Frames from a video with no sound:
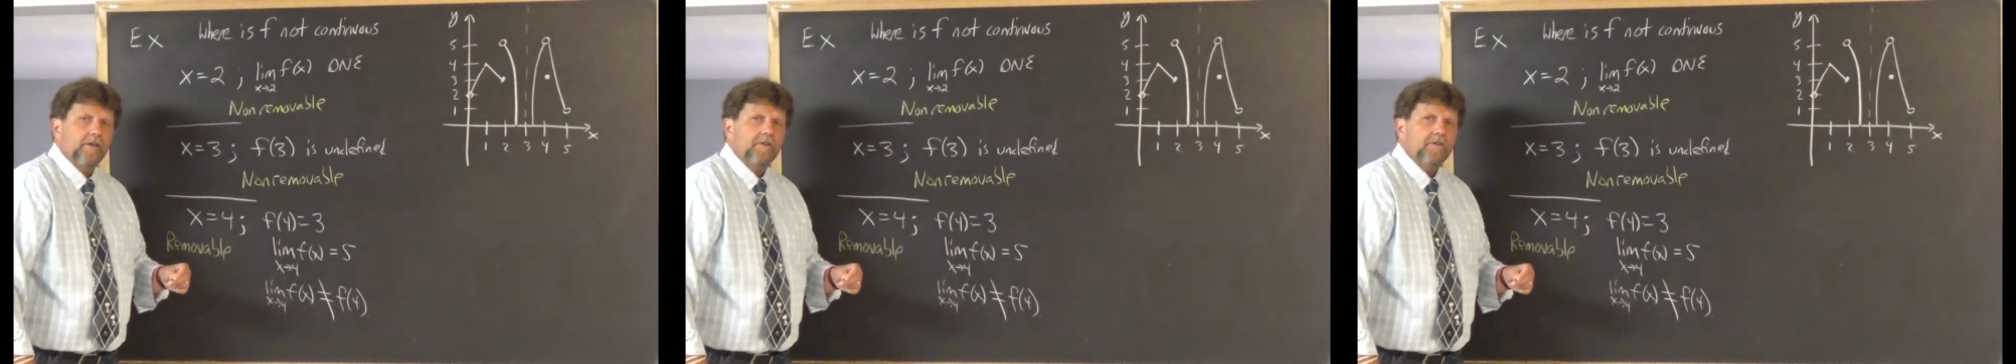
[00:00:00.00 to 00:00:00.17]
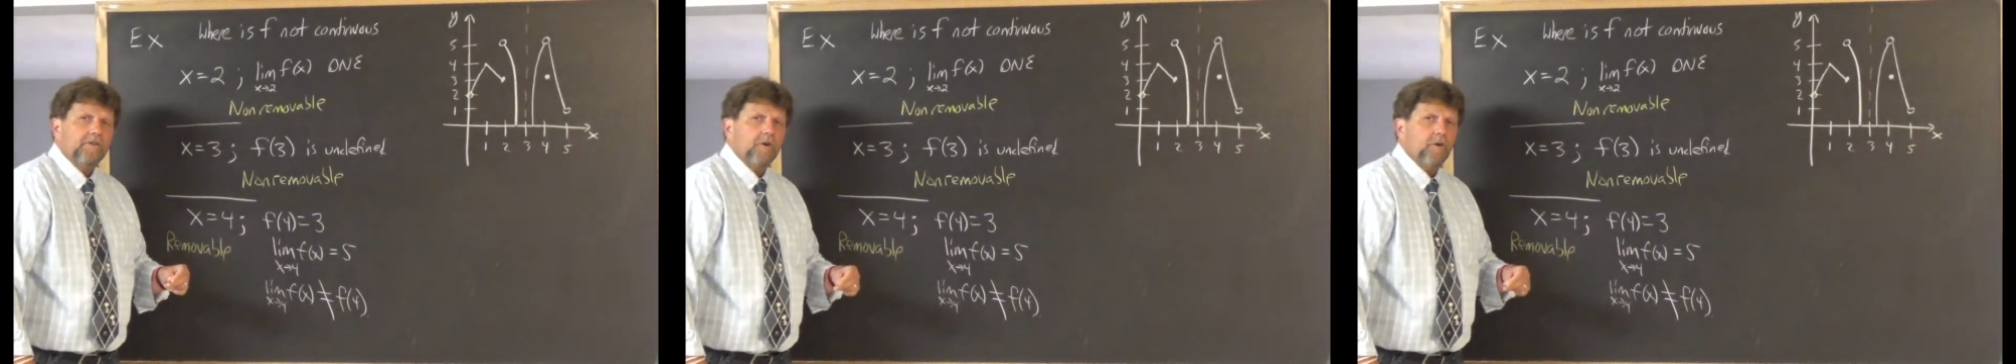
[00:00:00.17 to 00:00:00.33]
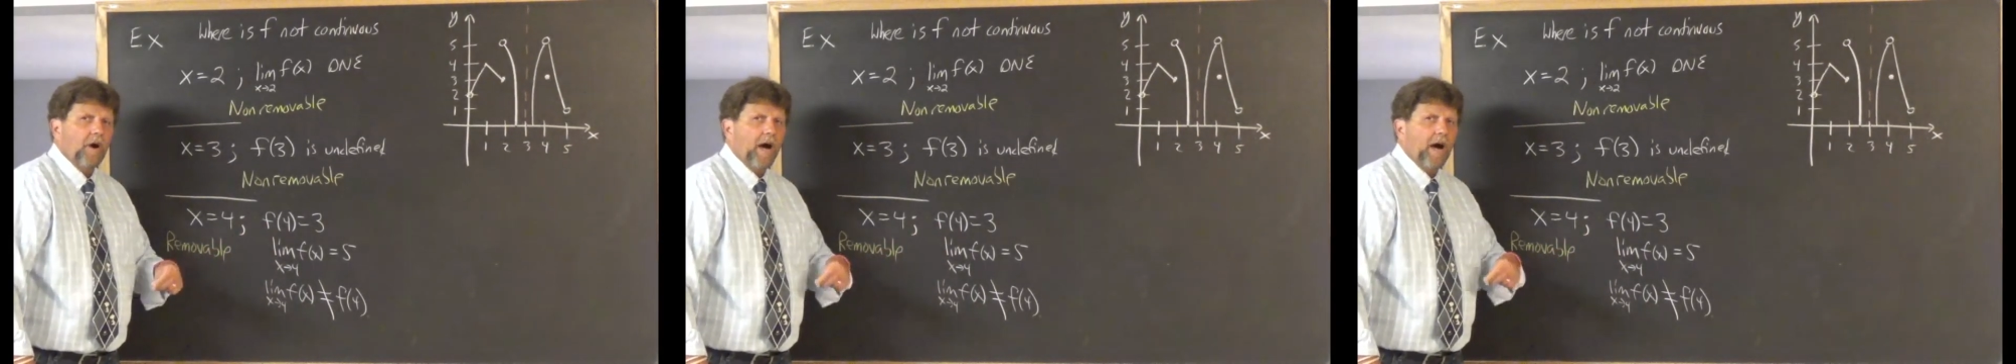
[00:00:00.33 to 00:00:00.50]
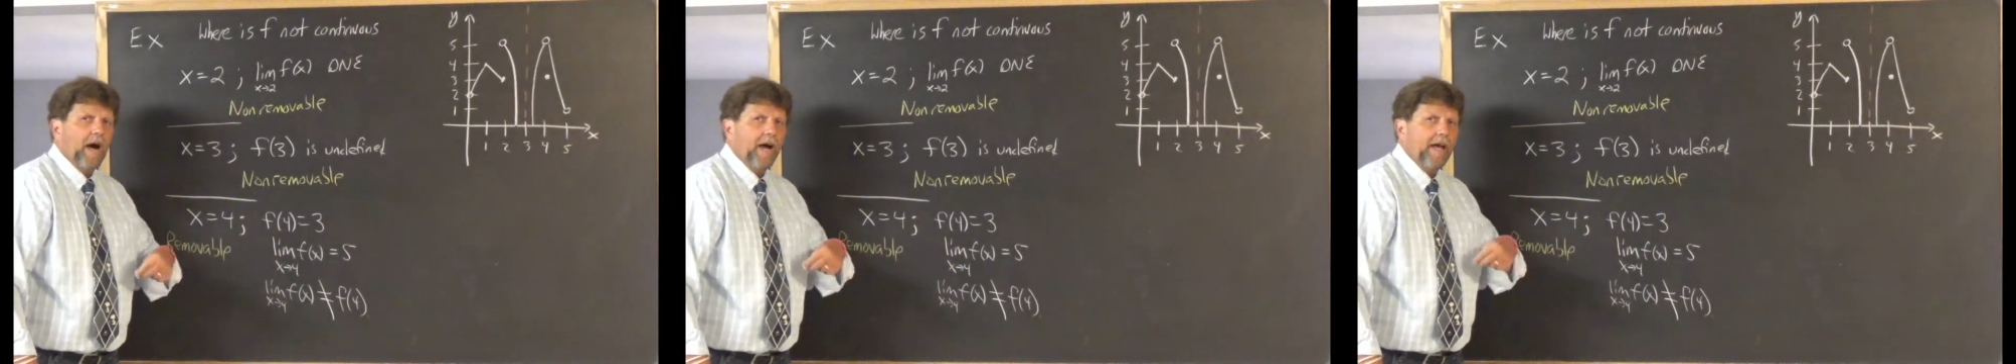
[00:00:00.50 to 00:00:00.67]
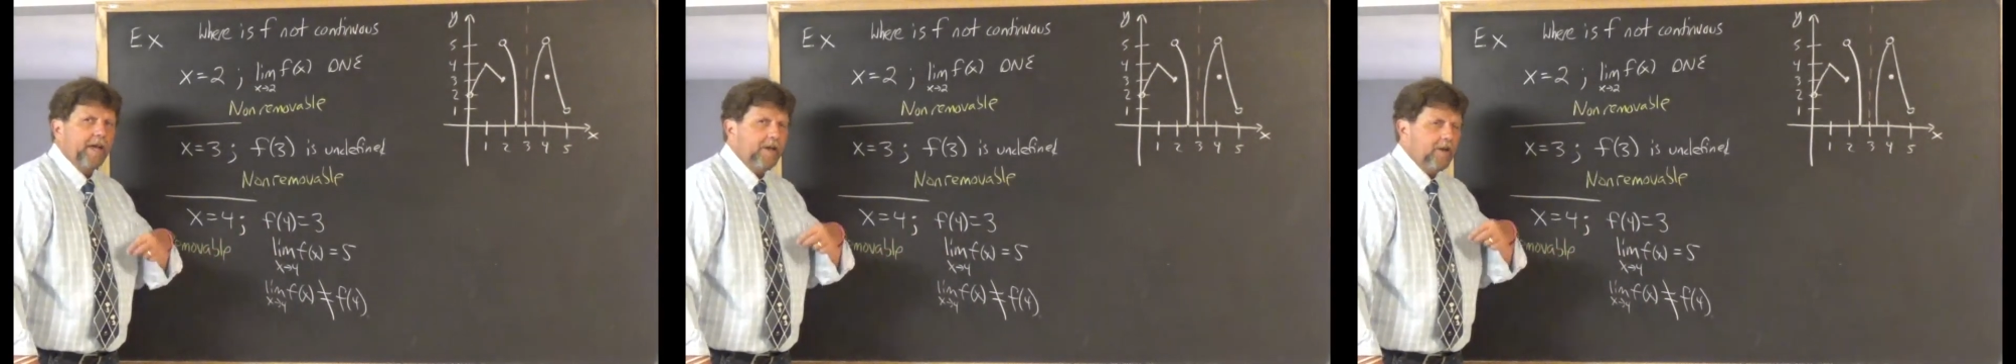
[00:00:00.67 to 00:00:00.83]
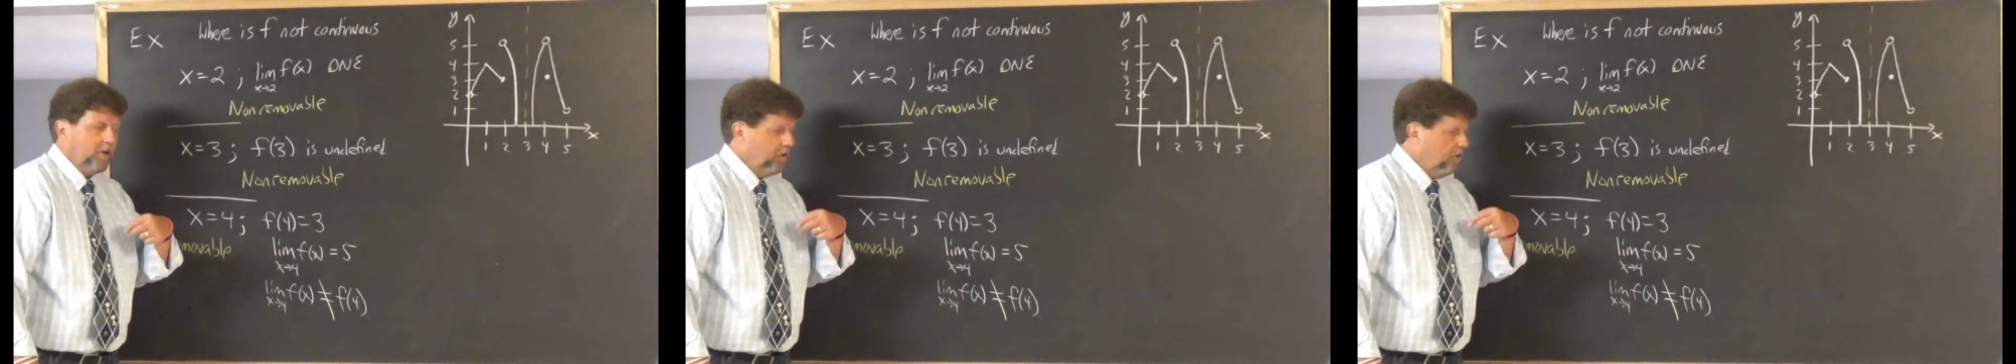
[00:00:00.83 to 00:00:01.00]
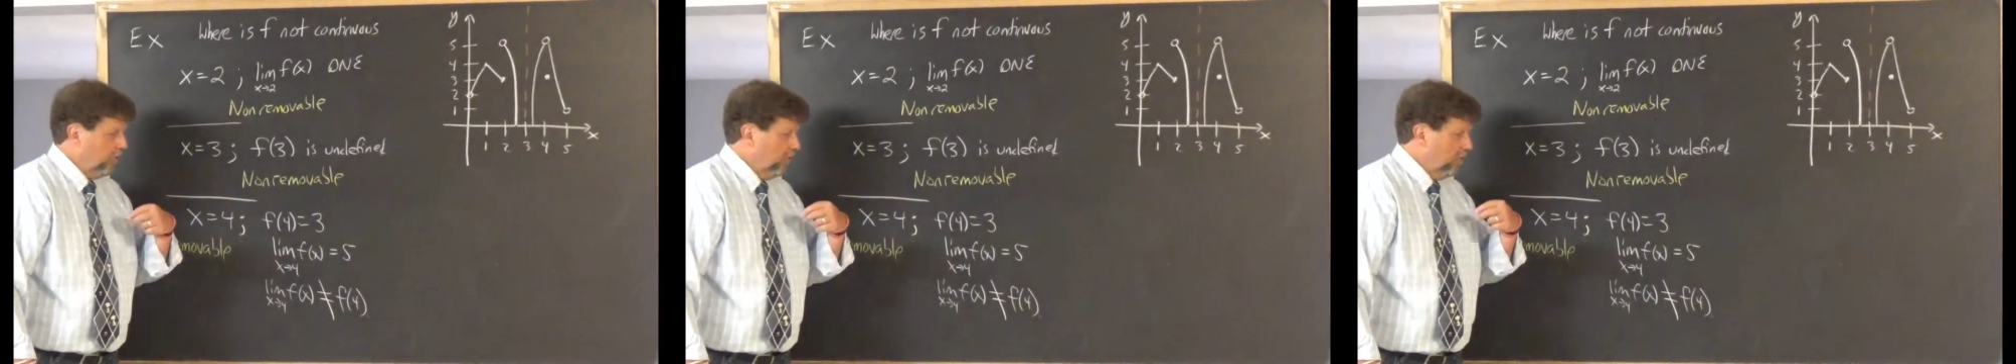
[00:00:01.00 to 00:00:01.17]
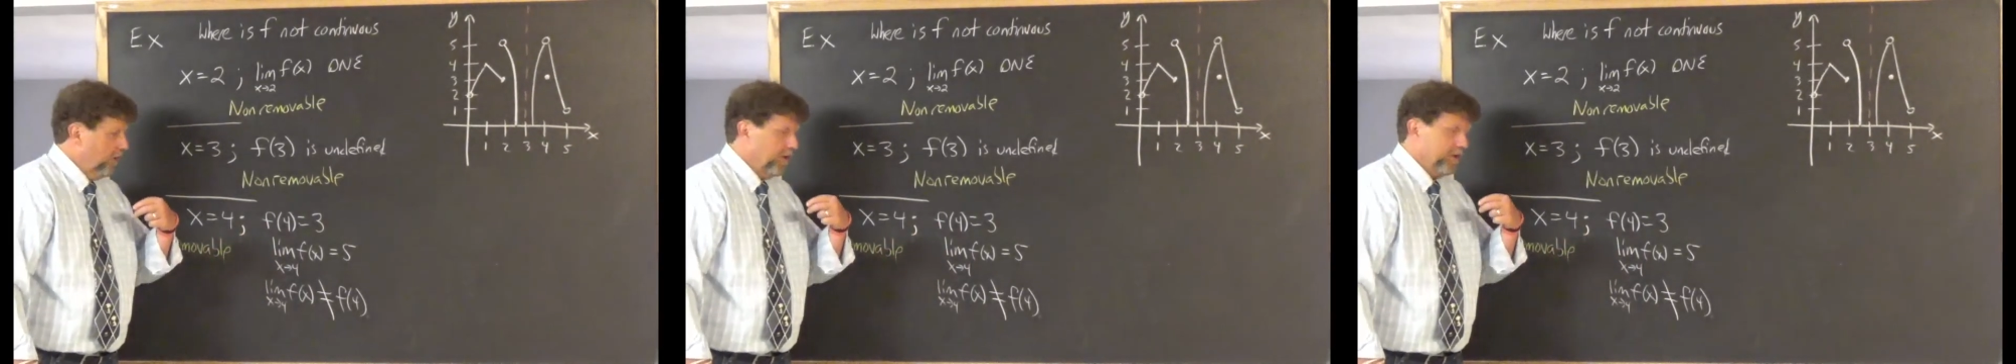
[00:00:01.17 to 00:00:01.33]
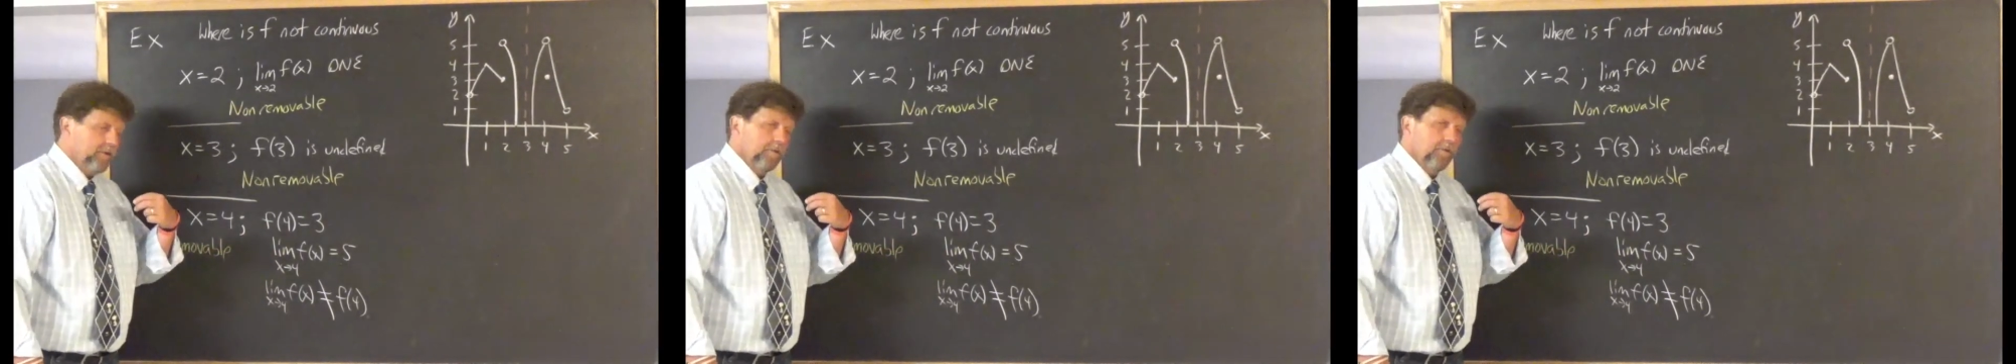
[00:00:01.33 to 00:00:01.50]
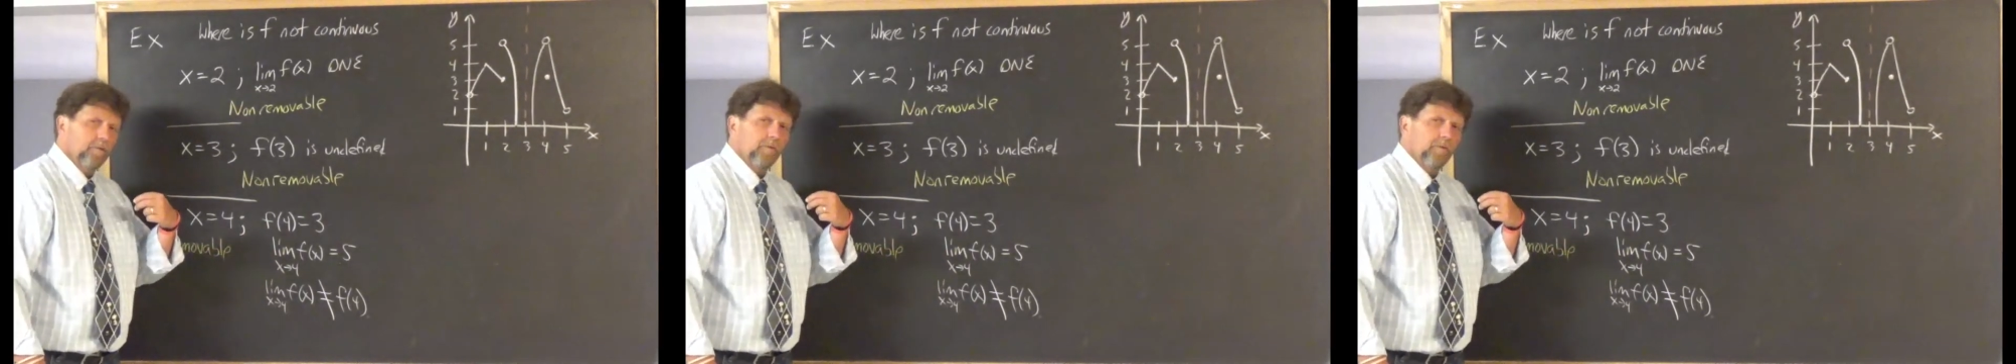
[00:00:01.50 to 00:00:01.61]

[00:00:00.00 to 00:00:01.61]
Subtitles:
So I could